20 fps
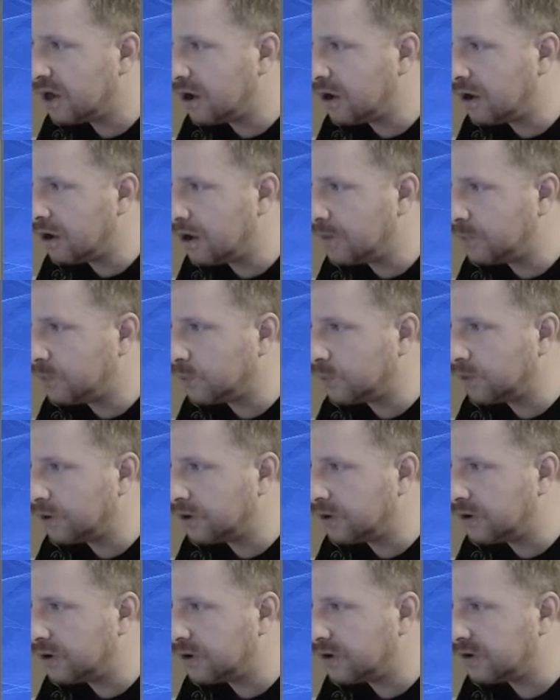
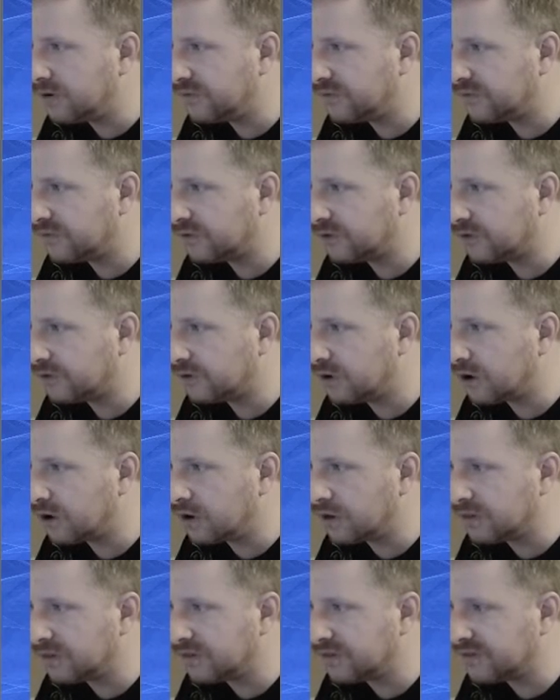upward for
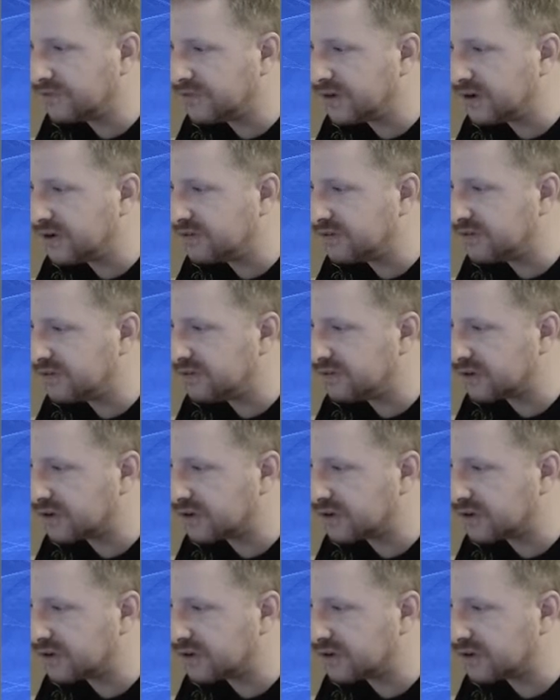all of the faces.